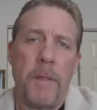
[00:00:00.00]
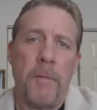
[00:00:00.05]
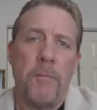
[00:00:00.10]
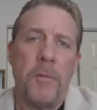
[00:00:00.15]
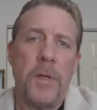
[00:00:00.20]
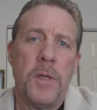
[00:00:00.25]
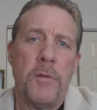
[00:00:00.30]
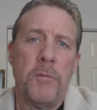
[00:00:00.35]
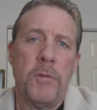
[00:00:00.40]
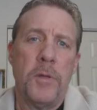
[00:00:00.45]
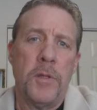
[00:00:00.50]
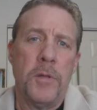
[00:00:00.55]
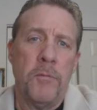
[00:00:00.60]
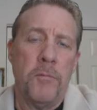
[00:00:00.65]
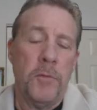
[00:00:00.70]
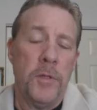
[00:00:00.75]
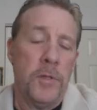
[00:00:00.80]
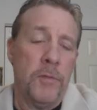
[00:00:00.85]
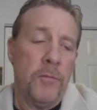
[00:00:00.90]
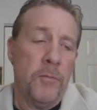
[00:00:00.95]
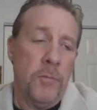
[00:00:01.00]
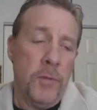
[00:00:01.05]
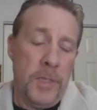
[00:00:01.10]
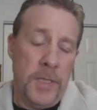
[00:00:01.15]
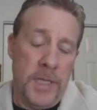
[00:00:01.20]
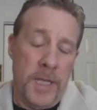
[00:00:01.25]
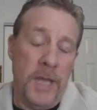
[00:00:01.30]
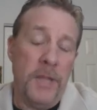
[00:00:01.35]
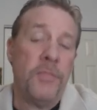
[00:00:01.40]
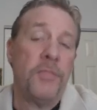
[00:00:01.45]

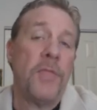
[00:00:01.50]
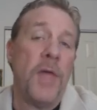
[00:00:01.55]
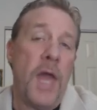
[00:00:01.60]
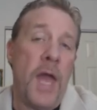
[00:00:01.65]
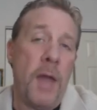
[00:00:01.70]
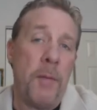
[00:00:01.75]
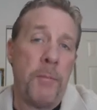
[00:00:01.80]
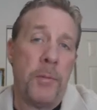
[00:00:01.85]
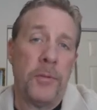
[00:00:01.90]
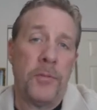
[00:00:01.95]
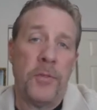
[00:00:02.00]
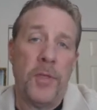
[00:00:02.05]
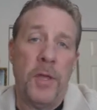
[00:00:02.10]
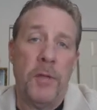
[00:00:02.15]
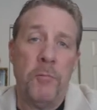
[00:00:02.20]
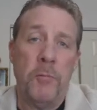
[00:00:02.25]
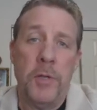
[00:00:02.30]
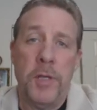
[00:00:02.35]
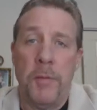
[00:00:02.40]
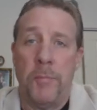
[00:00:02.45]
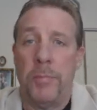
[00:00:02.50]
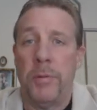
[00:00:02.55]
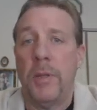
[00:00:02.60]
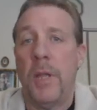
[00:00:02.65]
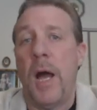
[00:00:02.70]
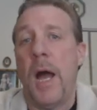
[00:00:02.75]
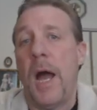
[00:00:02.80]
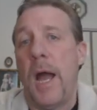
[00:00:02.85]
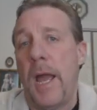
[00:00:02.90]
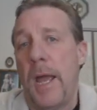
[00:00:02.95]
We get that, but then we
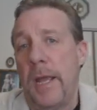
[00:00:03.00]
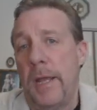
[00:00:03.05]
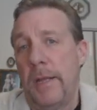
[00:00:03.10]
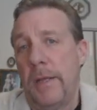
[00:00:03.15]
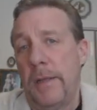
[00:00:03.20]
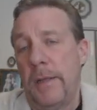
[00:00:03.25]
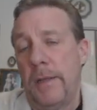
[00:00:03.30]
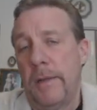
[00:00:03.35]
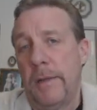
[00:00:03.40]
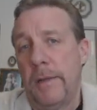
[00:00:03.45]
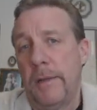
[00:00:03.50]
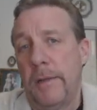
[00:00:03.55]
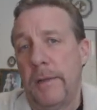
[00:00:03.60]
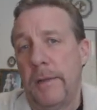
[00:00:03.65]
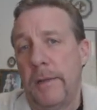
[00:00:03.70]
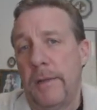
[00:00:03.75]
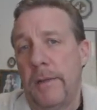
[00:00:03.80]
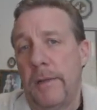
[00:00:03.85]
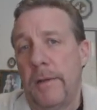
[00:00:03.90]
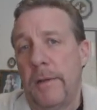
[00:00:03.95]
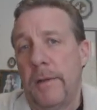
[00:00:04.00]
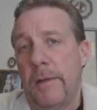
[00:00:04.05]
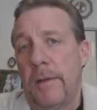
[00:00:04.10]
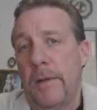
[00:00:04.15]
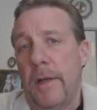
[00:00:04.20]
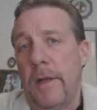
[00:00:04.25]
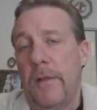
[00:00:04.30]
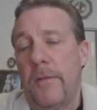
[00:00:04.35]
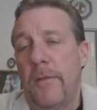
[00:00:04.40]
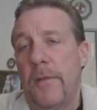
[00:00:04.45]
apply,
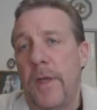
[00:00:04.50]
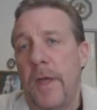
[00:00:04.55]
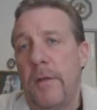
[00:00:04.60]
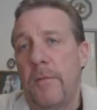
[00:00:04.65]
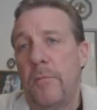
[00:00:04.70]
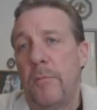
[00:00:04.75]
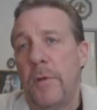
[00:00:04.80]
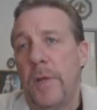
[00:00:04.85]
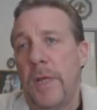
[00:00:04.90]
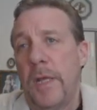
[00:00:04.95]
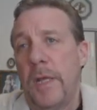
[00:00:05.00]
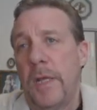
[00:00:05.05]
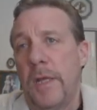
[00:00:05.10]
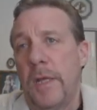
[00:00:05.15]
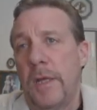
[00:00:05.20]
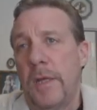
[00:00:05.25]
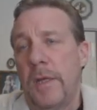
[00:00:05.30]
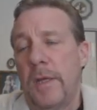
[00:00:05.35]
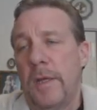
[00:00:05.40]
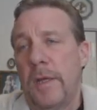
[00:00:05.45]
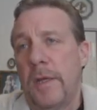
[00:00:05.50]
and then we